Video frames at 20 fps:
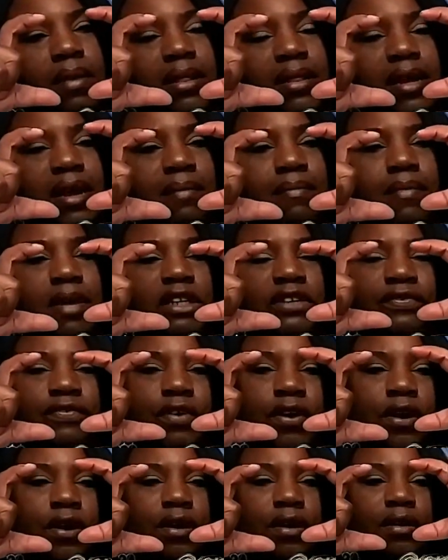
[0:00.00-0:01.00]
that much
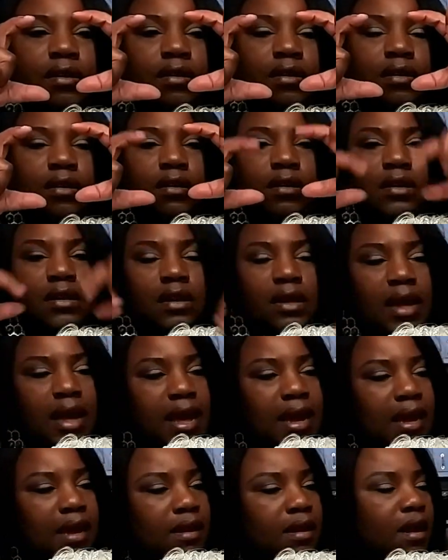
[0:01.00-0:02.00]
fur
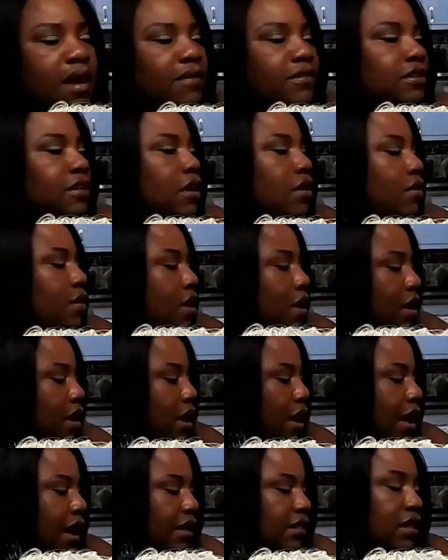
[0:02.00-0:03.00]
hanging off. So
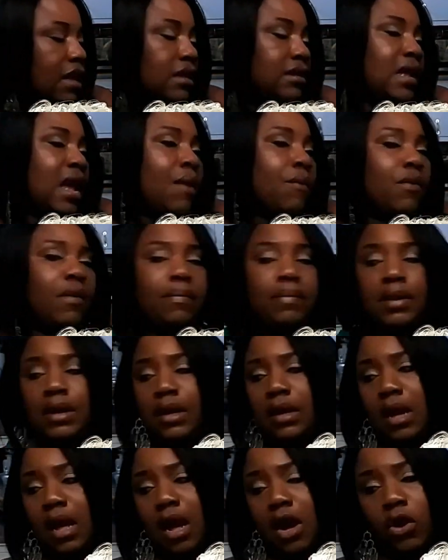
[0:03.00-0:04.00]
I thought that would
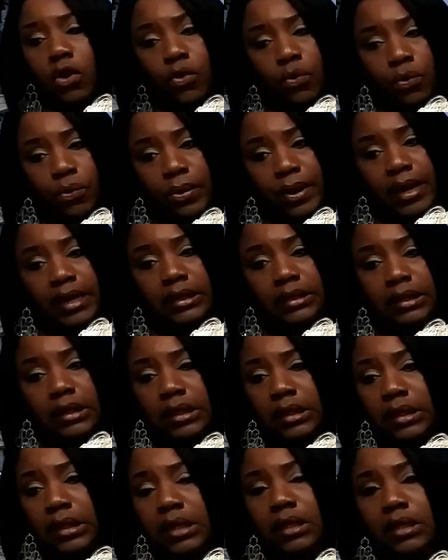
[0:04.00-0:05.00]
be a great
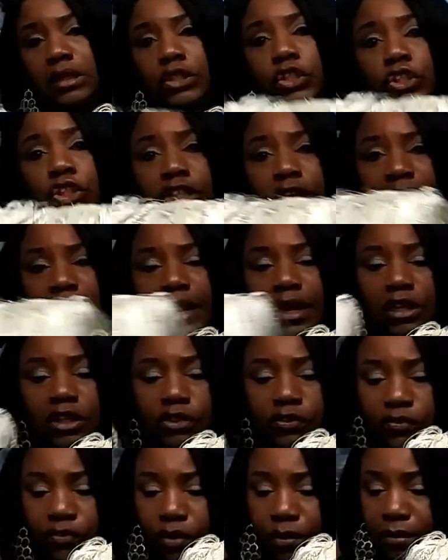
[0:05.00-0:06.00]

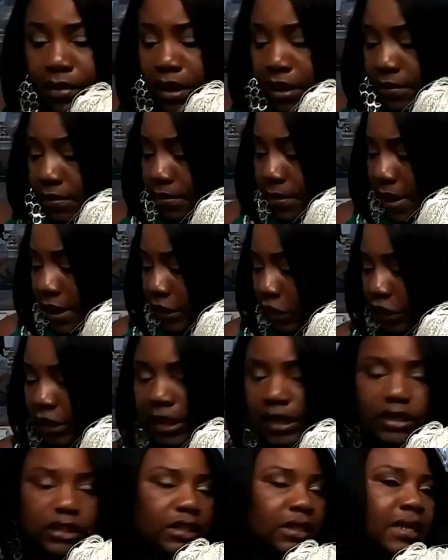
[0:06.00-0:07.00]
change for me by
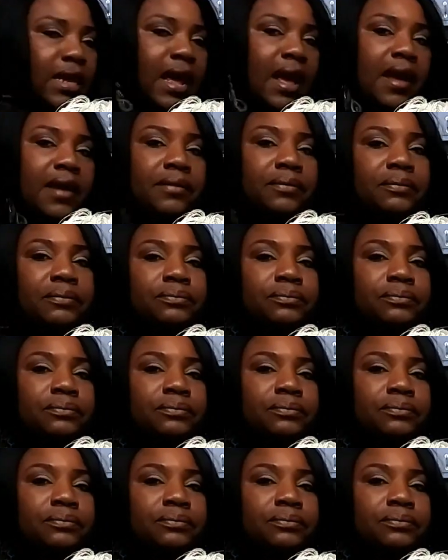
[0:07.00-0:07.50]
changing that.